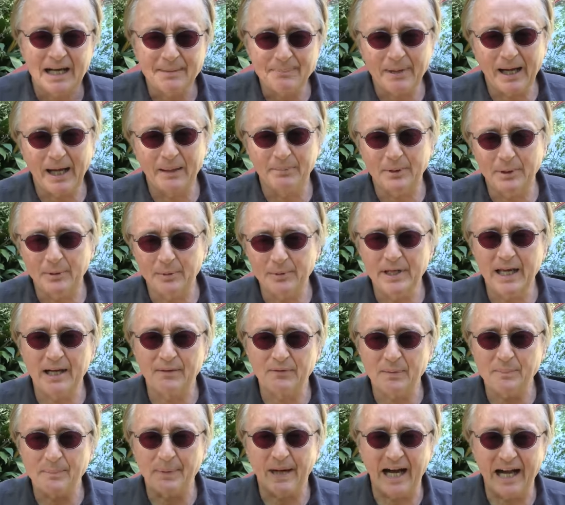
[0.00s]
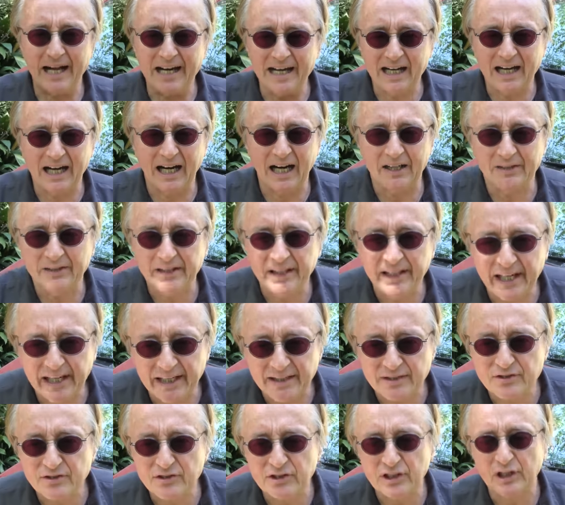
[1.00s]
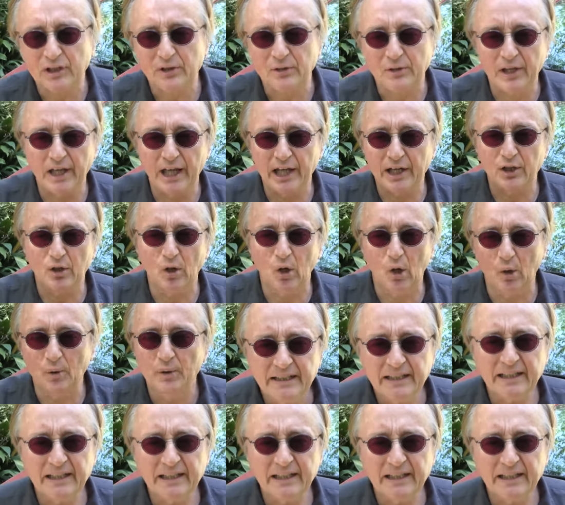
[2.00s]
I probably would never buy a car that had a sticker that old.